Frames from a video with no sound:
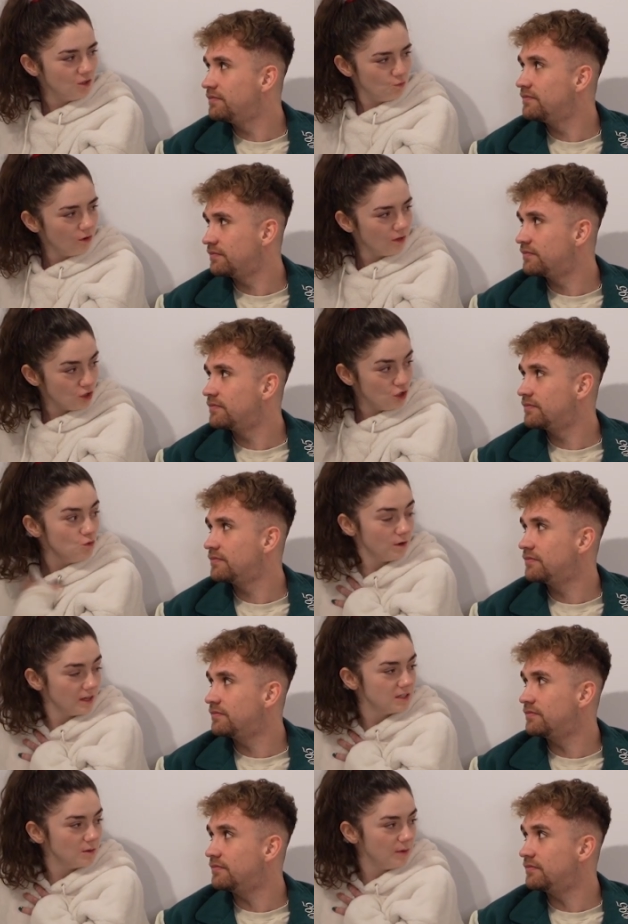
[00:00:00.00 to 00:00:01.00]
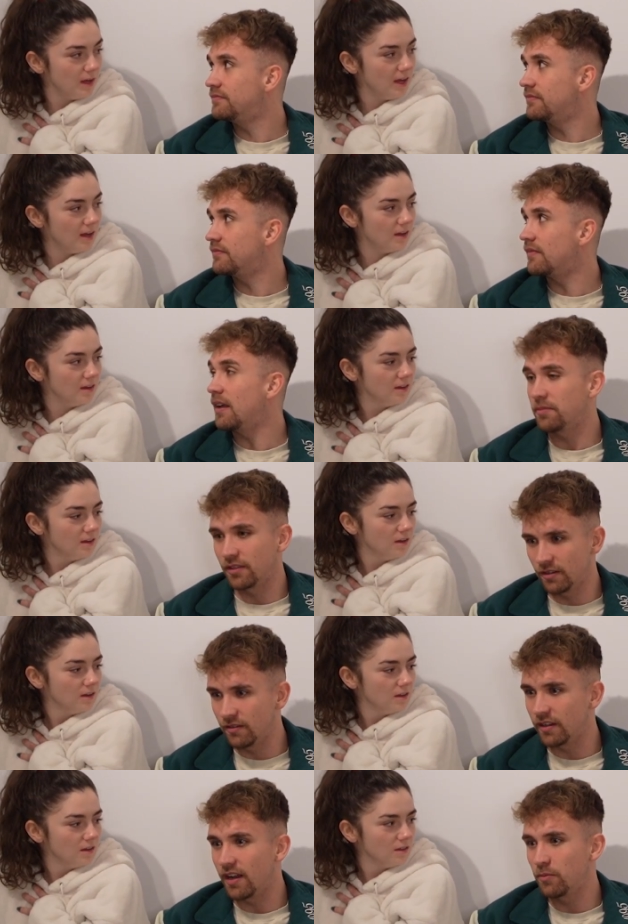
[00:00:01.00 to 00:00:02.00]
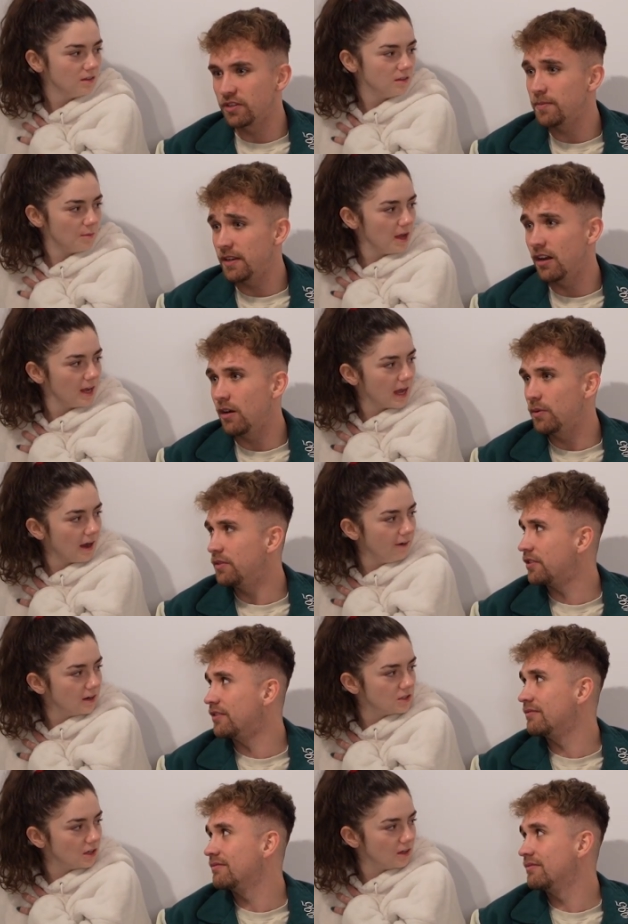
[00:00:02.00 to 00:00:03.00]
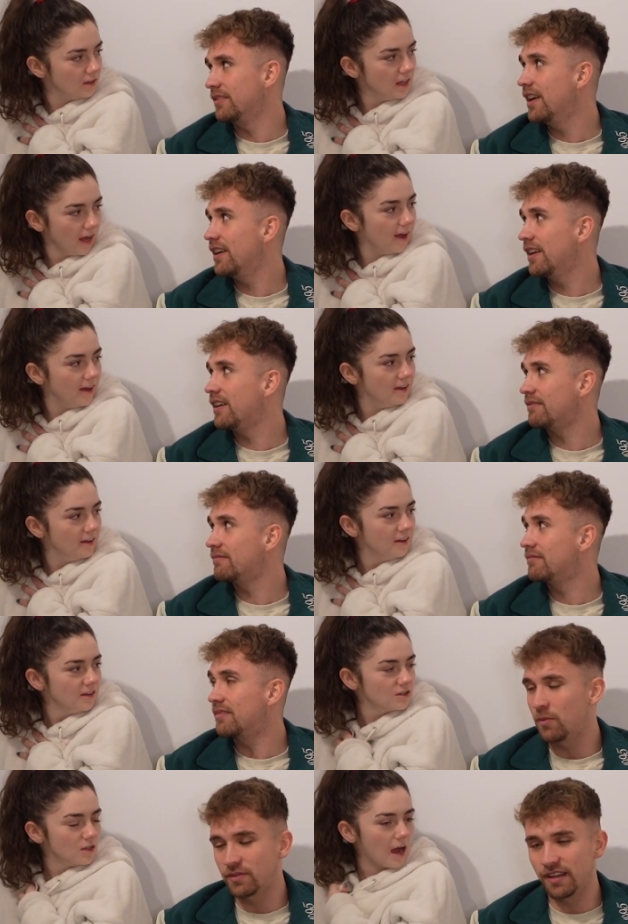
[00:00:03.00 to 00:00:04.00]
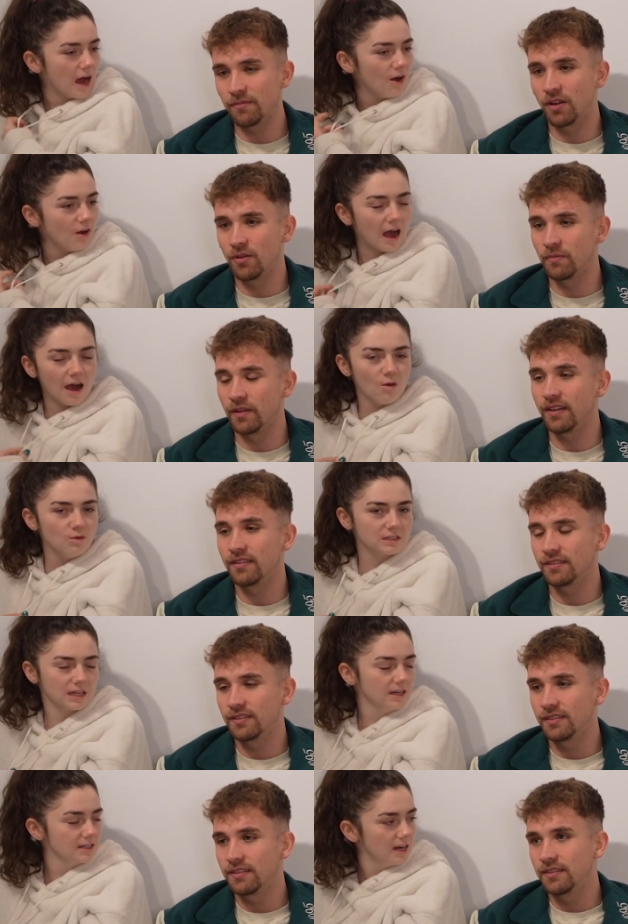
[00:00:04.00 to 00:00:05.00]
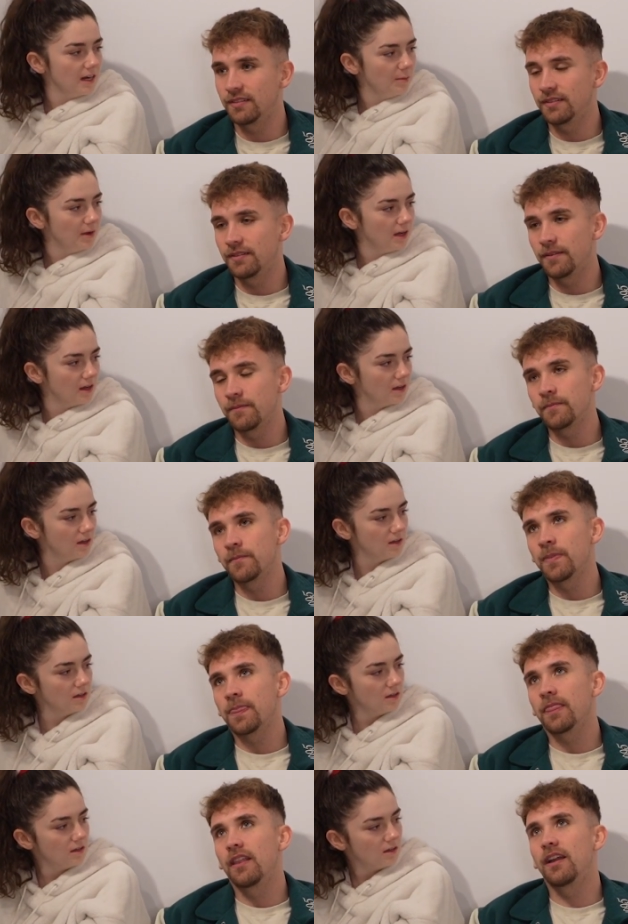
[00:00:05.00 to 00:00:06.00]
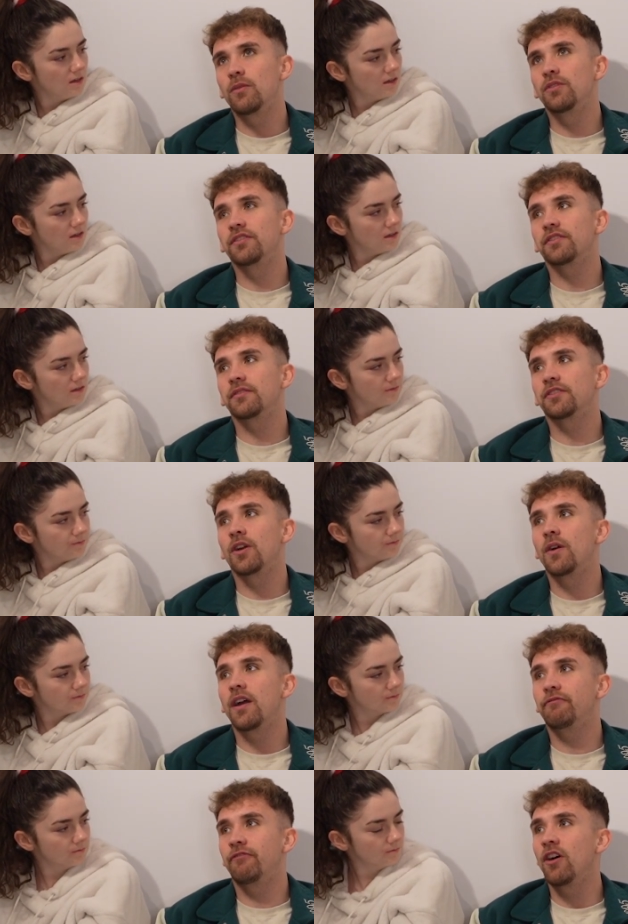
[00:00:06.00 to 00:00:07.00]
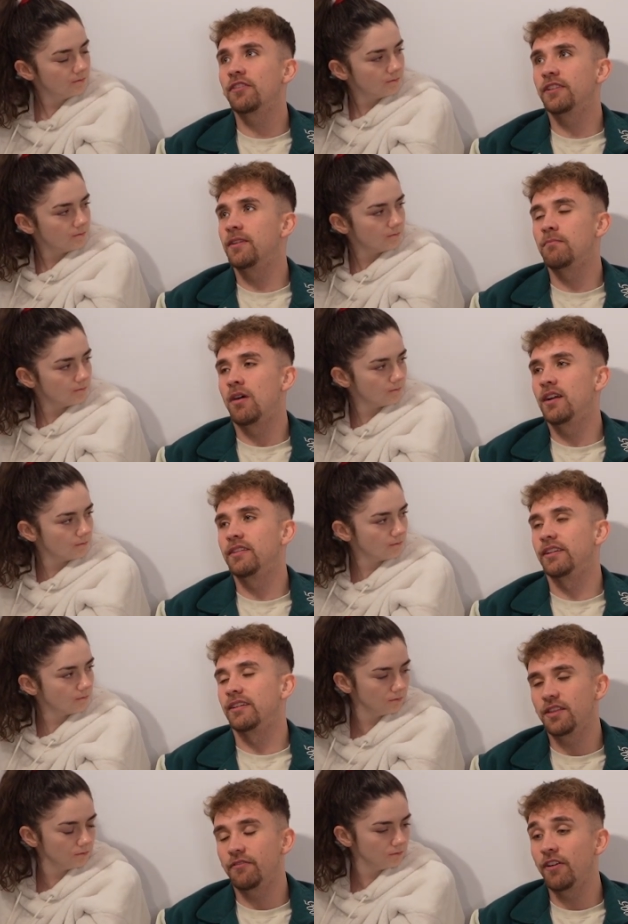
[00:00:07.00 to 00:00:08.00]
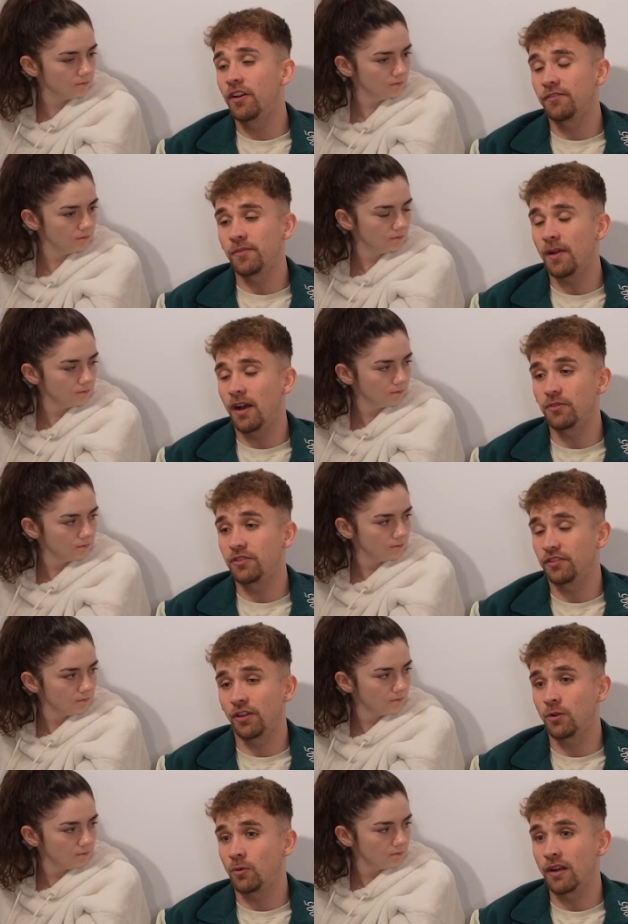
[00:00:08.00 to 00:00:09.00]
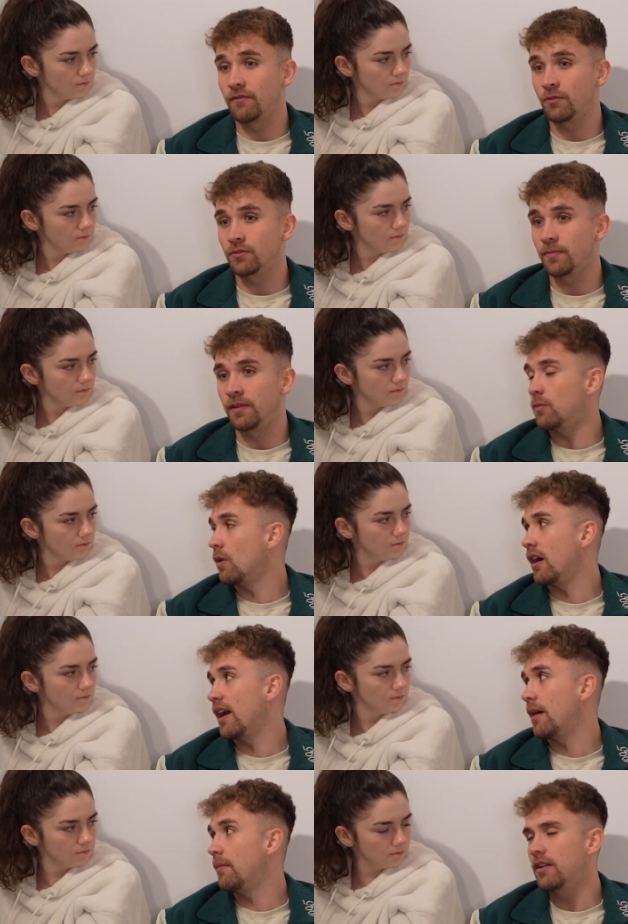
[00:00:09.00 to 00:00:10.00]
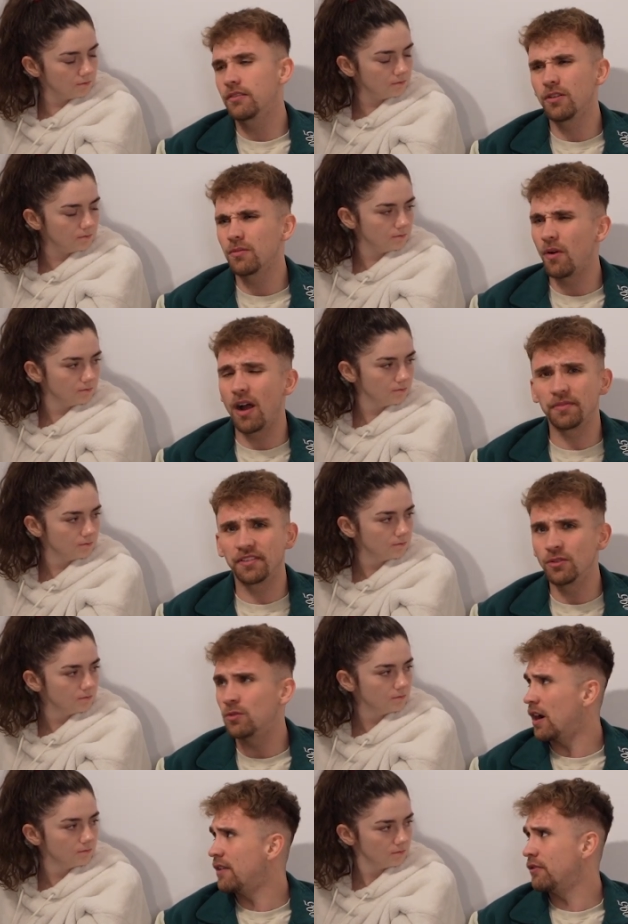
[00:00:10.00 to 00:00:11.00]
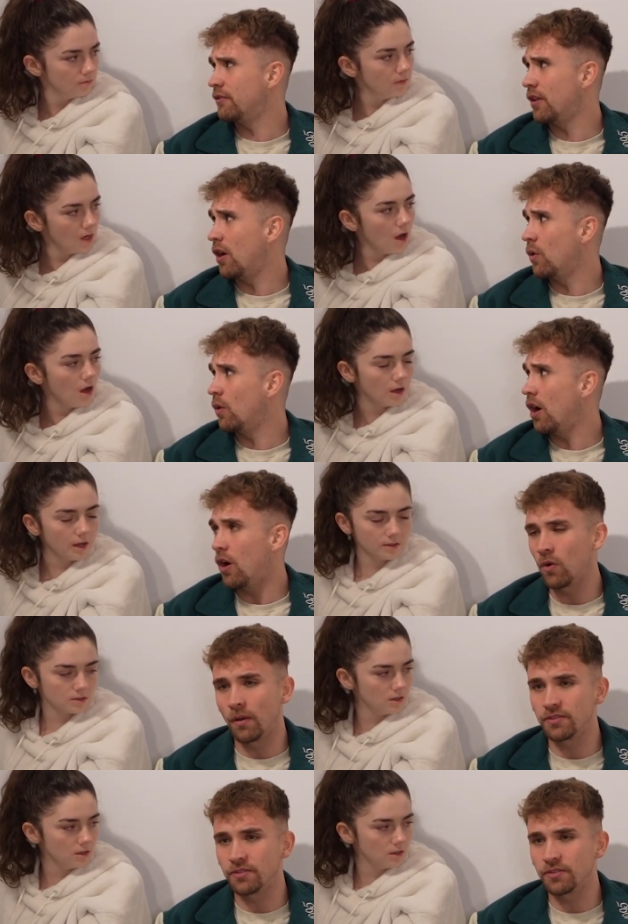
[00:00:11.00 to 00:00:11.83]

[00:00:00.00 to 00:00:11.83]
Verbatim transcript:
Speaker 1: You want you wanted to be absolutely. I wanted to be the main character. Yeah. yeah. yeah. So how how it. was that dynamic?
Speaker 2: It was so at first I didn't mind it. In the first few bit, I was just so grateful to be where I am. And don't worry, I'm still grateful for the no, whole, whole